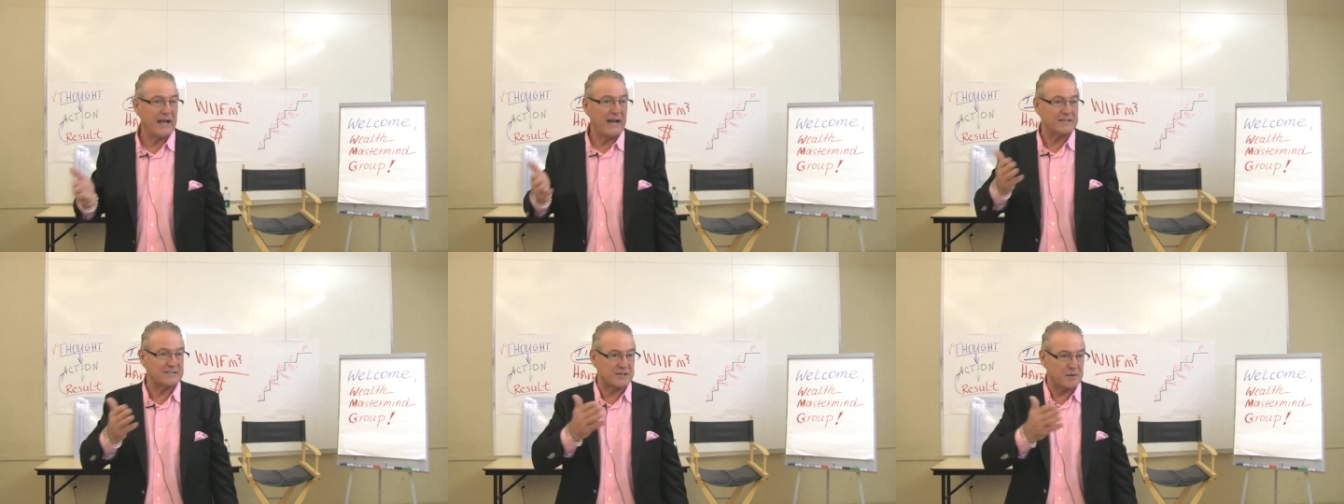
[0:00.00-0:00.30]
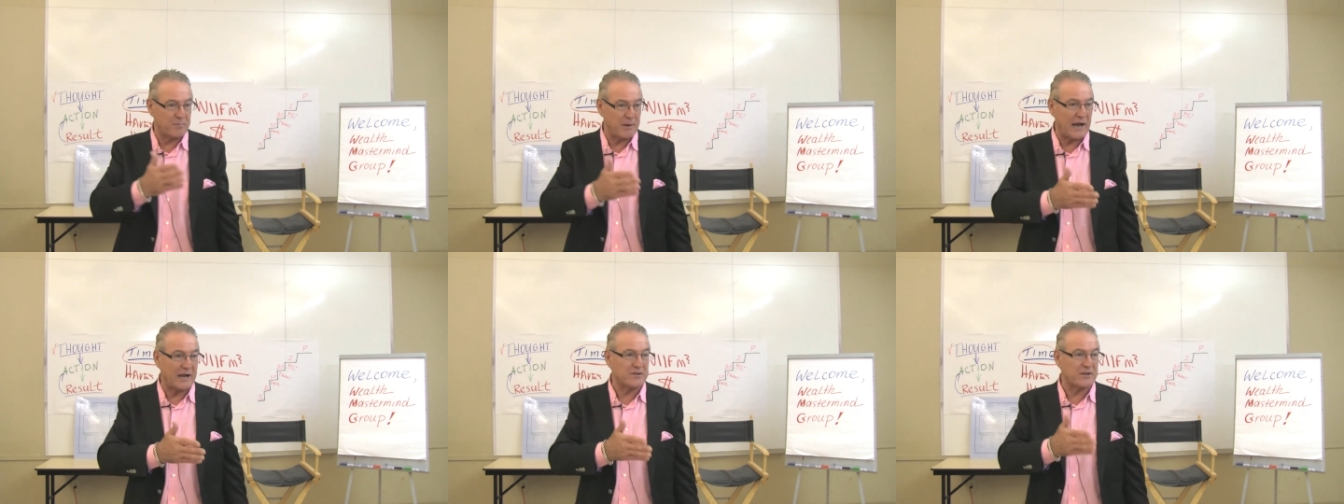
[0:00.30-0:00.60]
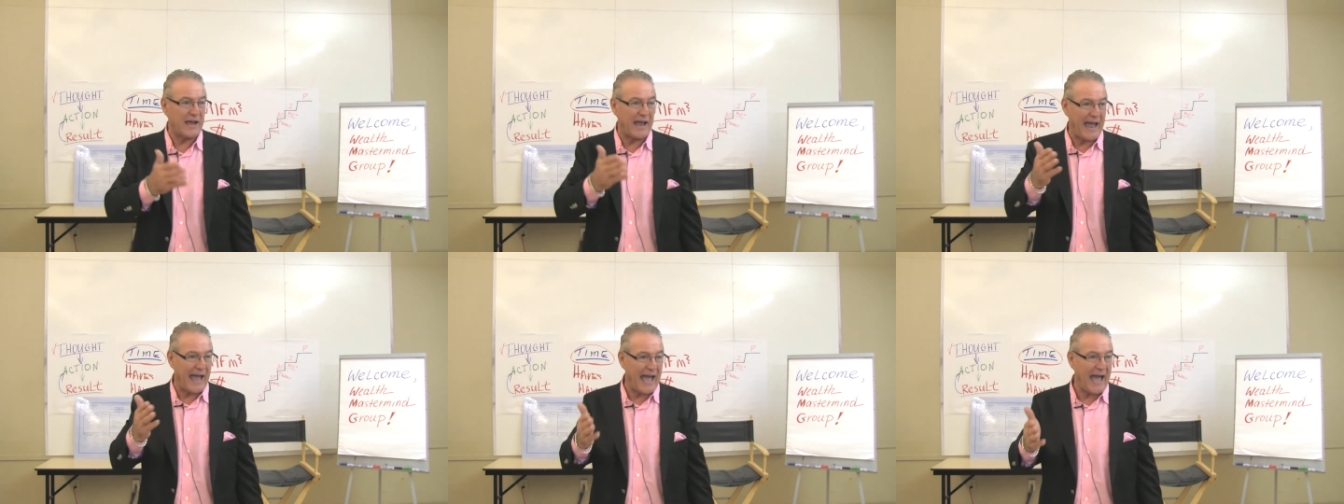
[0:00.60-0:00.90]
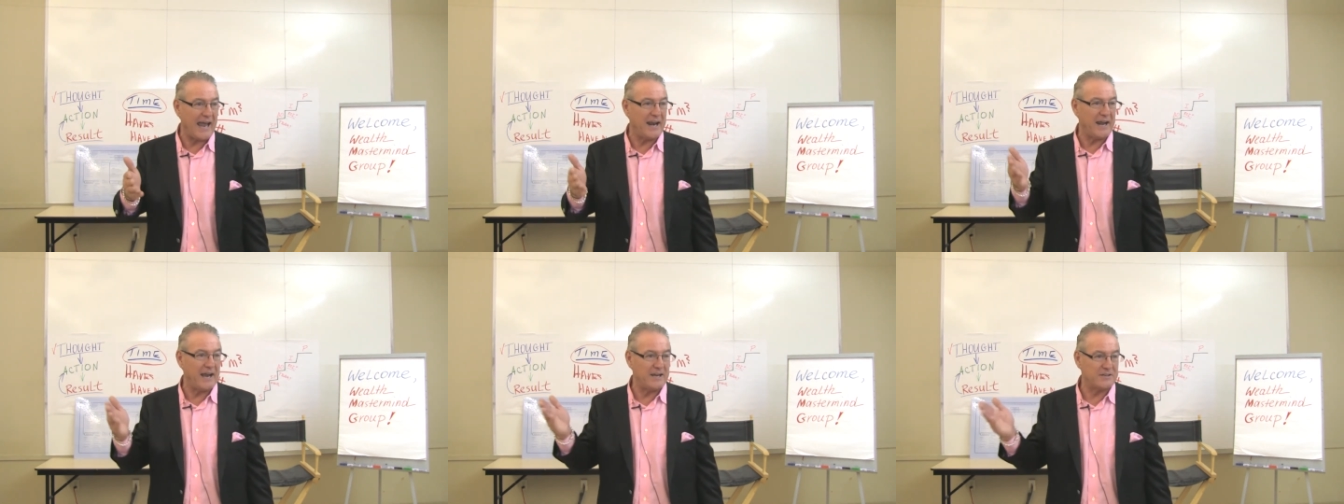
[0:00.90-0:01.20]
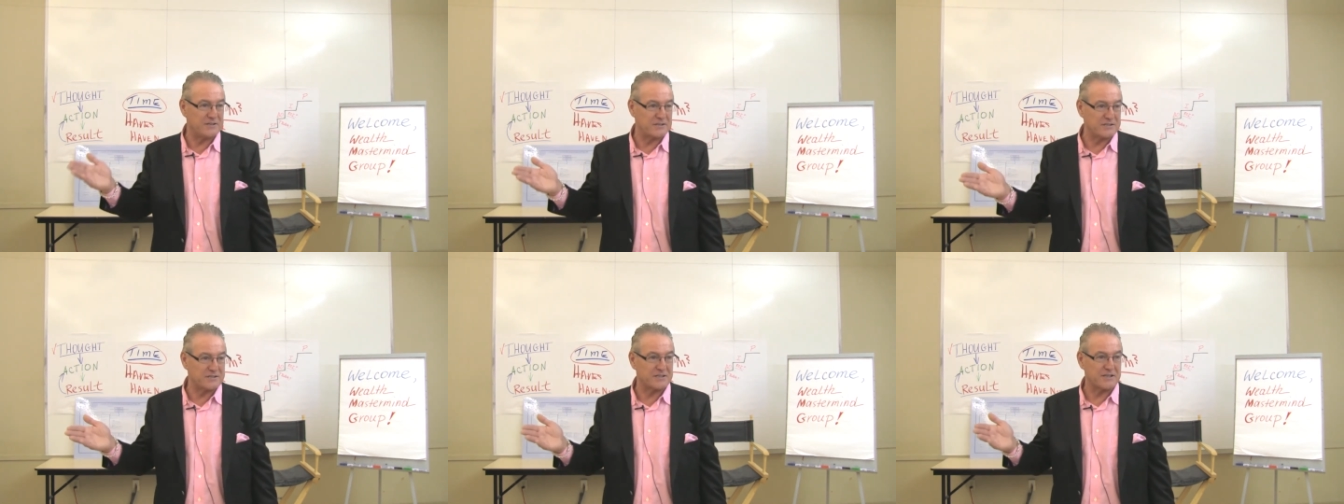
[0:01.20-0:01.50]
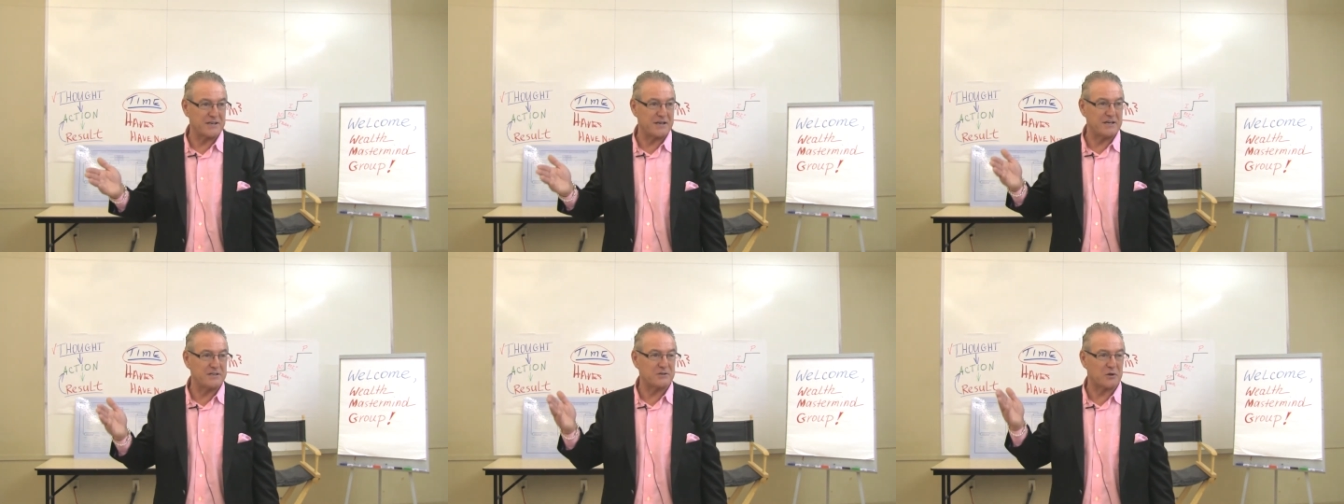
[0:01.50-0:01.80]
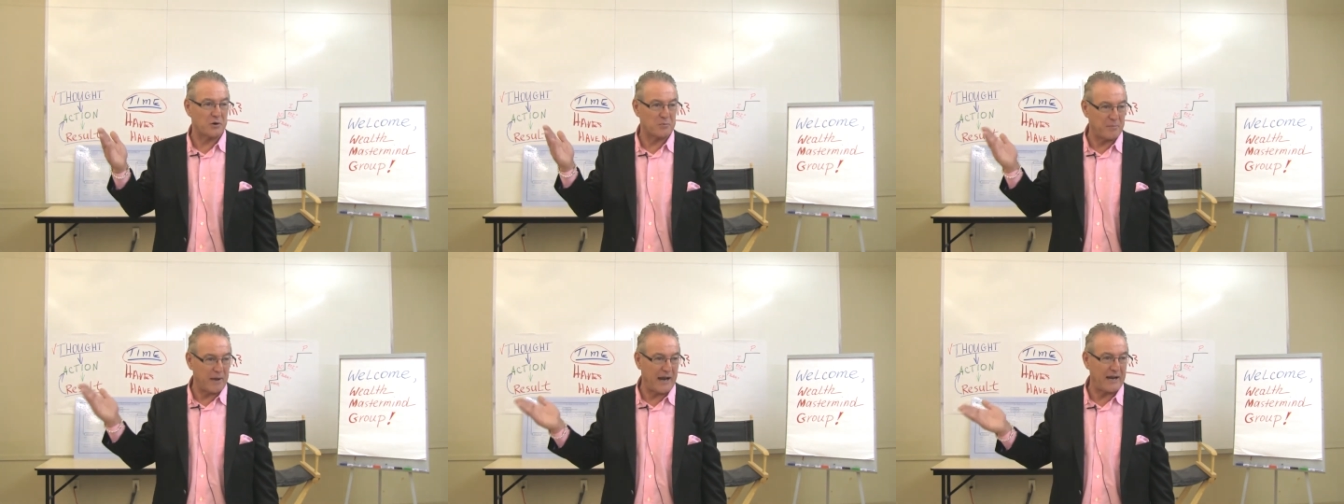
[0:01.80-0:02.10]
It's about the ad agencies
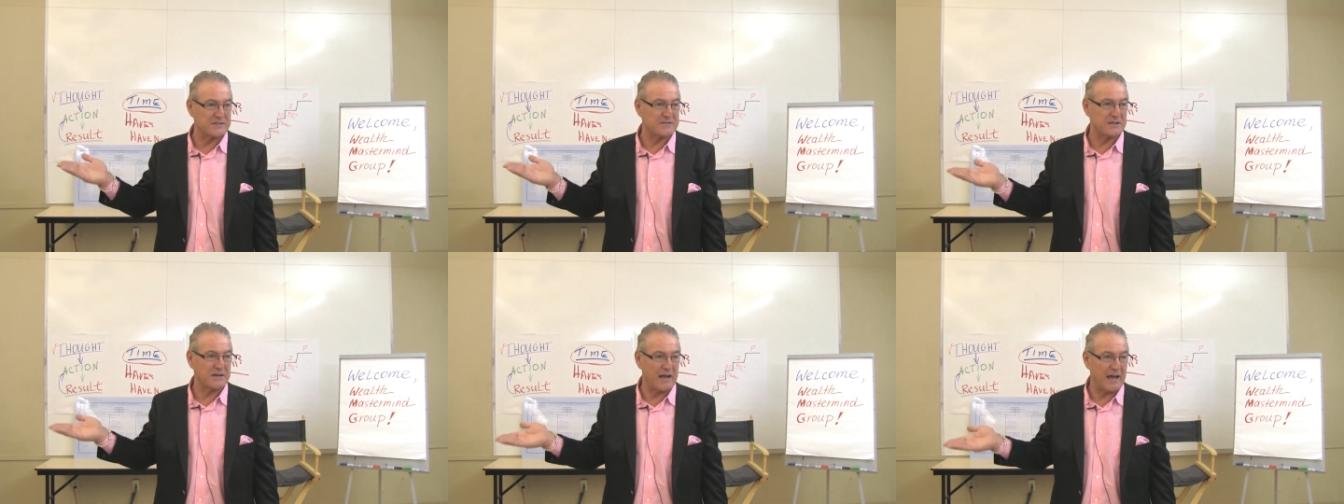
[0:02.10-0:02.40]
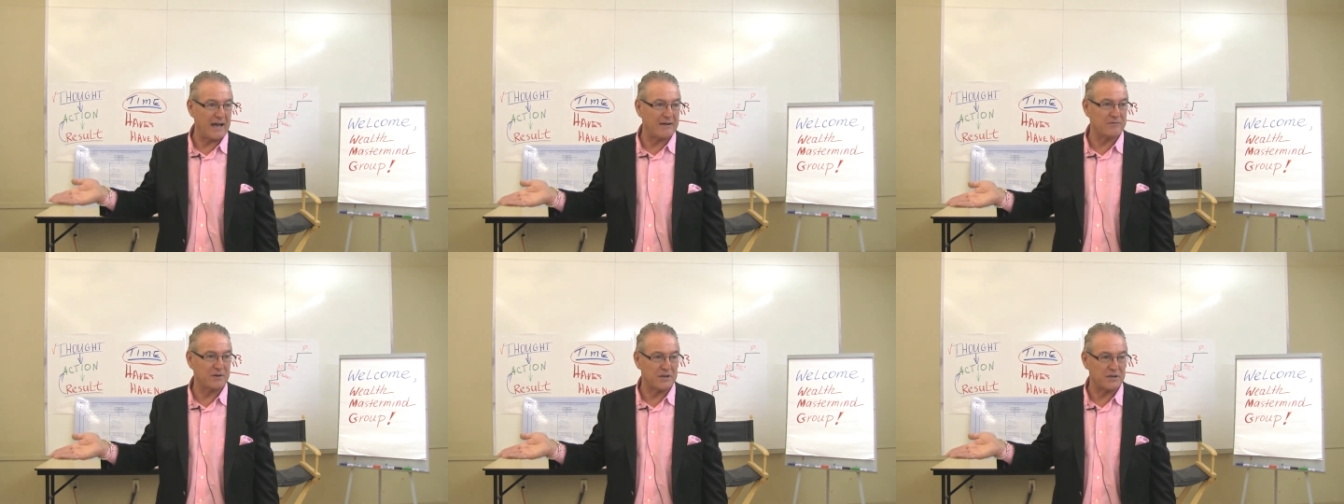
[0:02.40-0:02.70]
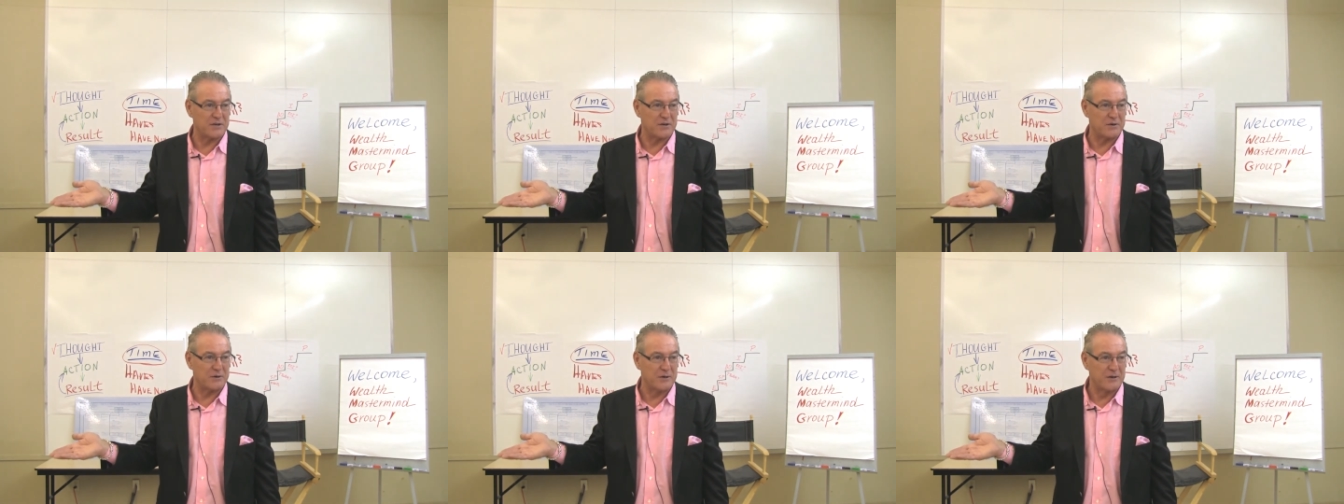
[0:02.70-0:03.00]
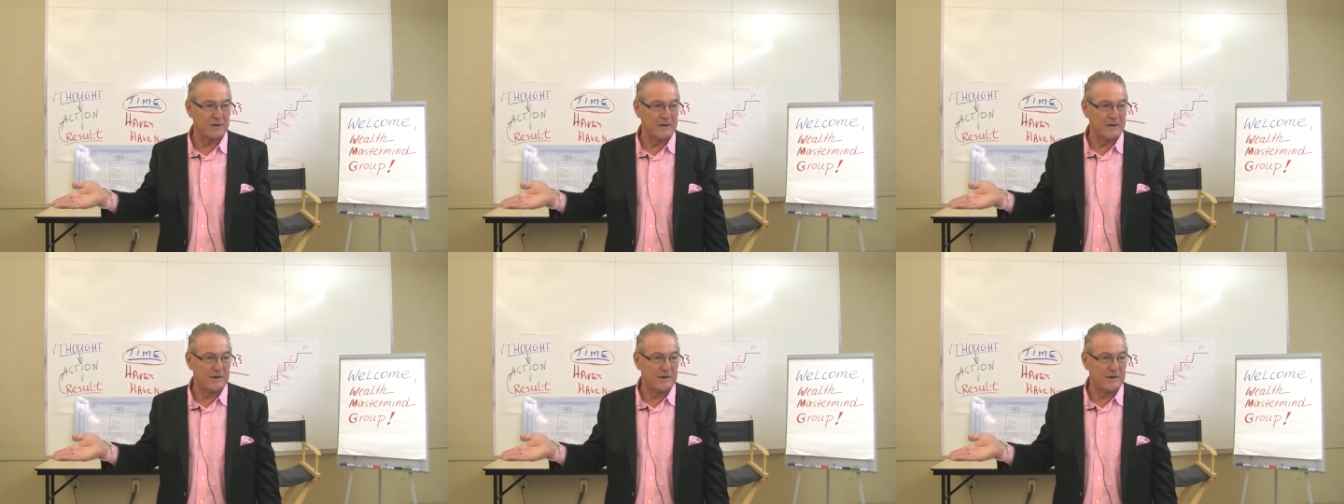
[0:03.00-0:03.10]
on Madison Avenue.